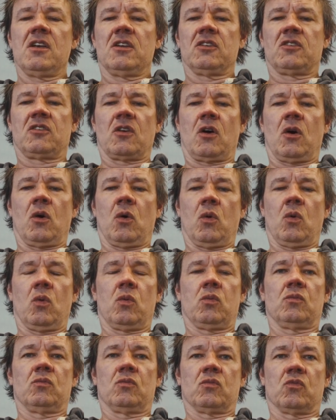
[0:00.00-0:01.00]

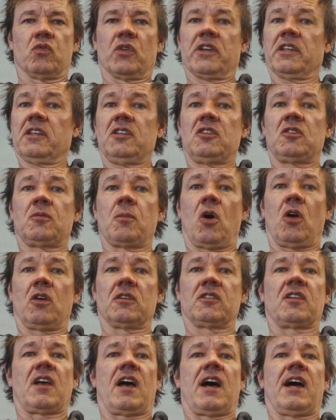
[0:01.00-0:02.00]
So really
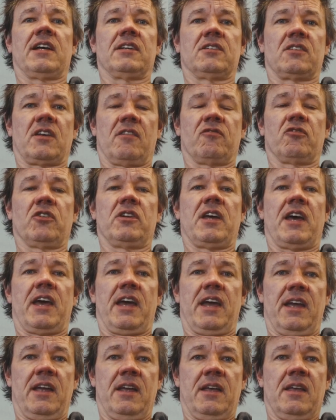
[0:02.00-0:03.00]
small size every
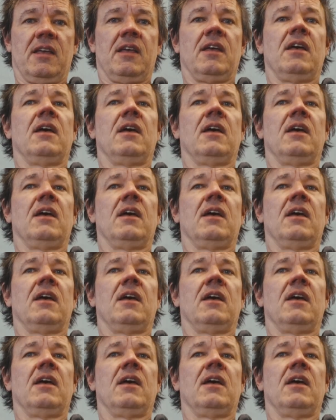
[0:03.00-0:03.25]
day.